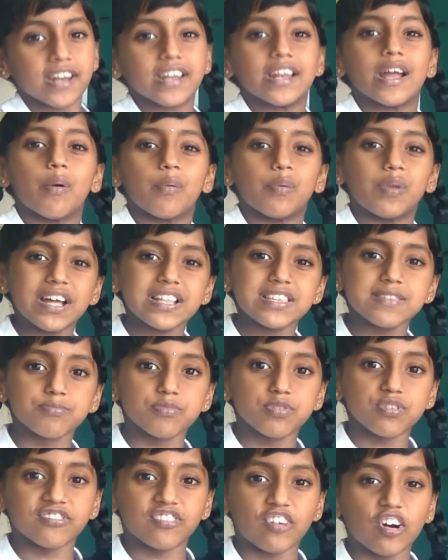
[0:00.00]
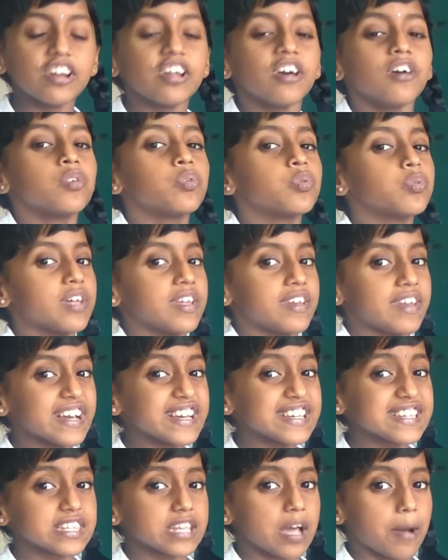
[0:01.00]
Now let's move on to the
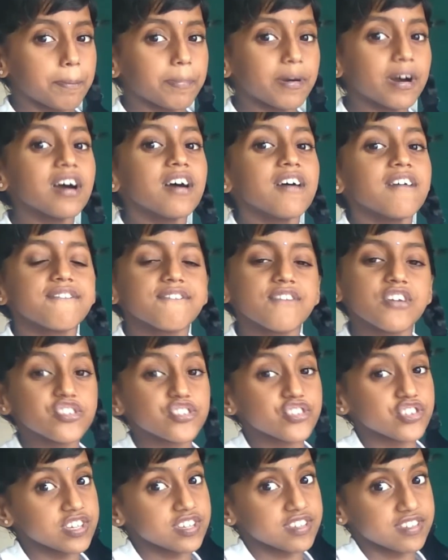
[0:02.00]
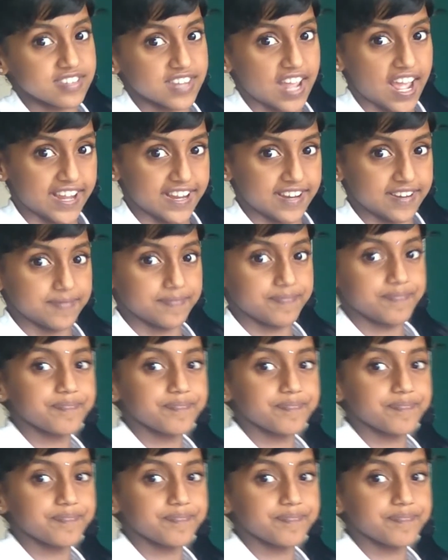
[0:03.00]
next number, which is 9.